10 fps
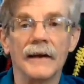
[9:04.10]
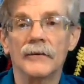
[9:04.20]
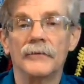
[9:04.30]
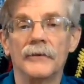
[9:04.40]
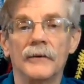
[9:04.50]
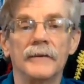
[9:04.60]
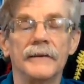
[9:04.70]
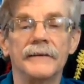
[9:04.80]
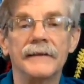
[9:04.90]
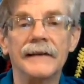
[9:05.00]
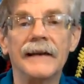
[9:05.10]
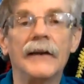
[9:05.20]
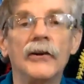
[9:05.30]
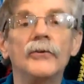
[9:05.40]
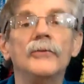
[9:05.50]
look forward to
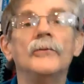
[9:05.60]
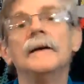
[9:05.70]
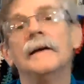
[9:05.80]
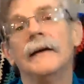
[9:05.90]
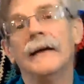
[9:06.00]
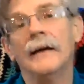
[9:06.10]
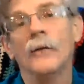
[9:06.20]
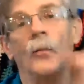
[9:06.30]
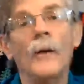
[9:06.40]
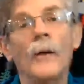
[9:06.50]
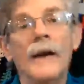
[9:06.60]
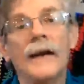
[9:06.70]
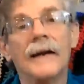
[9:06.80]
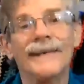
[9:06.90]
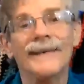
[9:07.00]
seeing you in
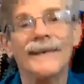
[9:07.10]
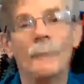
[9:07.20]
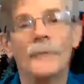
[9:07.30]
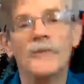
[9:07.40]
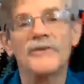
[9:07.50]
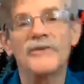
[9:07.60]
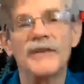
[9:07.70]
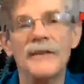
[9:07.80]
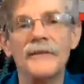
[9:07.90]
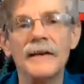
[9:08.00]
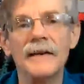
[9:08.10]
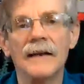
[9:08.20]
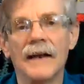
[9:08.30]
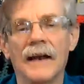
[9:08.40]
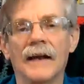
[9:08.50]
week number
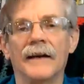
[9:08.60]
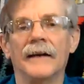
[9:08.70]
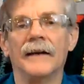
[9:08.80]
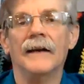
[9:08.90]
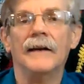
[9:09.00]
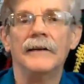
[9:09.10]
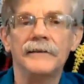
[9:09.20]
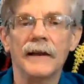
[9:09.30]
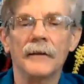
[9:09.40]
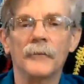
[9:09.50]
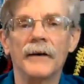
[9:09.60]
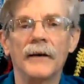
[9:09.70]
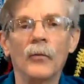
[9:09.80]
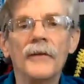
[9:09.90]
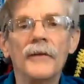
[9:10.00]
7 and
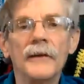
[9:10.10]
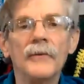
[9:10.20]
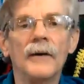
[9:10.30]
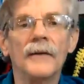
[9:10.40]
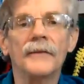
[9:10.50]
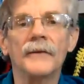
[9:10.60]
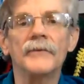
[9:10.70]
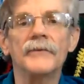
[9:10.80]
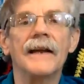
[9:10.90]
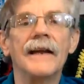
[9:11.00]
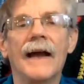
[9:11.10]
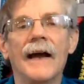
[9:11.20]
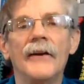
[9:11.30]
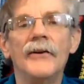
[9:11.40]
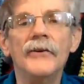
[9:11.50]
celebrating with you on Thursday
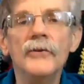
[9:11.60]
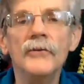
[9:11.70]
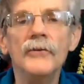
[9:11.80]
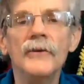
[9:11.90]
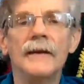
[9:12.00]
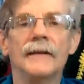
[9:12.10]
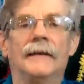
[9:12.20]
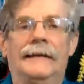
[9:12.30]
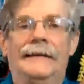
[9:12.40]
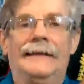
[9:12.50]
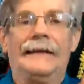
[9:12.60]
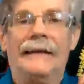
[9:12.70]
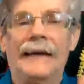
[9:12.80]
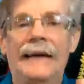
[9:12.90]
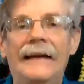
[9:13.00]
at noon.
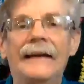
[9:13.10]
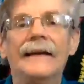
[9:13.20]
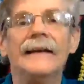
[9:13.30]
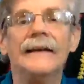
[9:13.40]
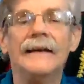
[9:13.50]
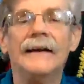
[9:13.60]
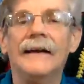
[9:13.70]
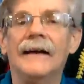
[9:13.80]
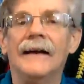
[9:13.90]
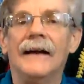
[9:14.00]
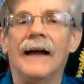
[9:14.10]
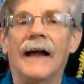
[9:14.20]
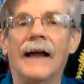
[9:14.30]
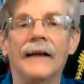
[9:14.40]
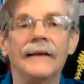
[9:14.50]
Yay!
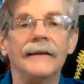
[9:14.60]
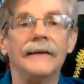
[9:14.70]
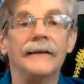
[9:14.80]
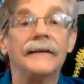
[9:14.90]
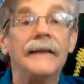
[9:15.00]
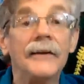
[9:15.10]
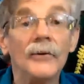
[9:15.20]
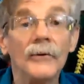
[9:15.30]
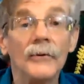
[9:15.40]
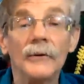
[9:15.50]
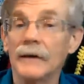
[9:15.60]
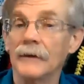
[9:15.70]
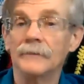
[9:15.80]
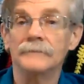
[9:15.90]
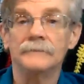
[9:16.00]
And until
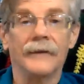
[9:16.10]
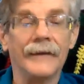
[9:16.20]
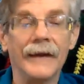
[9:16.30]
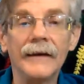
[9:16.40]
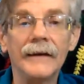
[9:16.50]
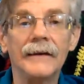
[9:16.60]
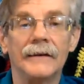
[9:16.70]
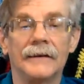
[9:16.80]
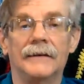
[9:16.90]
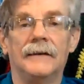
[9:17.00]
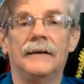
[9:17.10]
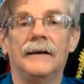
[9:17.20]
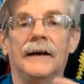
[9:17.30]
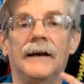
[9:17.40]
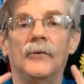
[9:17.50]
then,
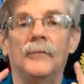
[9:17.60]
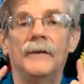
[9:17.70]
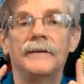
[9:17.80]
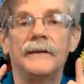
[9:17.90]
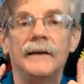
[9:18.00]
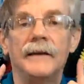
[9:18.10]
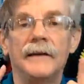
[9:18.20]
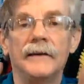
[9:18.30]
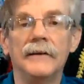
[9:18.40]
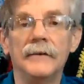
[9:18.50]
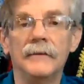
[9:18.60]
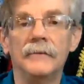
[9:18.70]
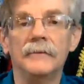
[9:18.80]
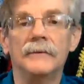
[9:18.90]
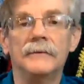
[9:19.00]
I will be seeing you